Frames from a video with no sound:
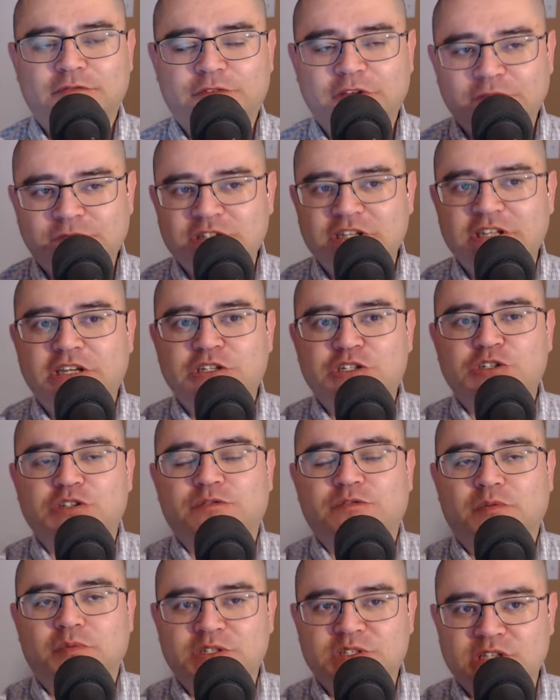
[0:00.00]
15
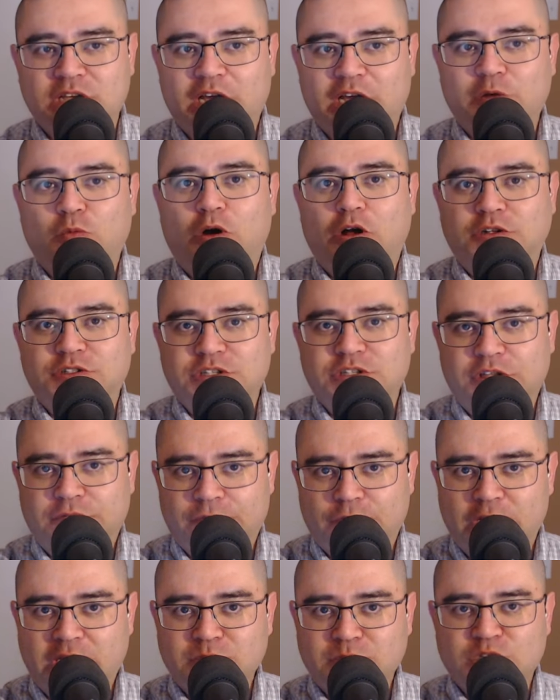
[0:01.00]
inches from the sidewall to
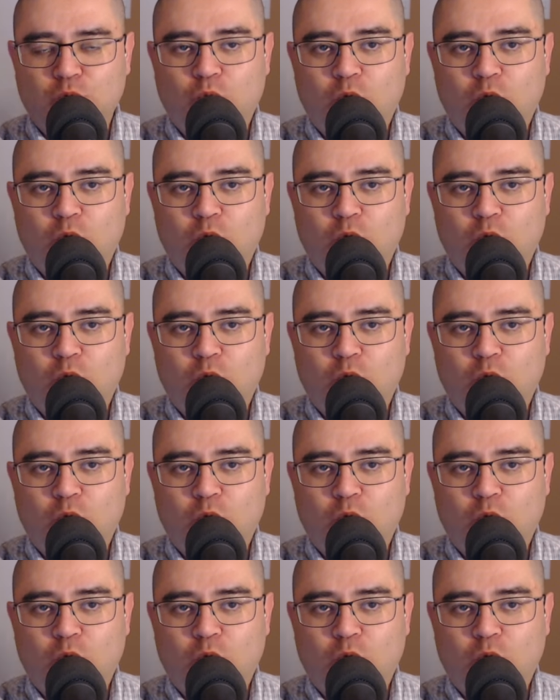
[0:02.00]
the frame.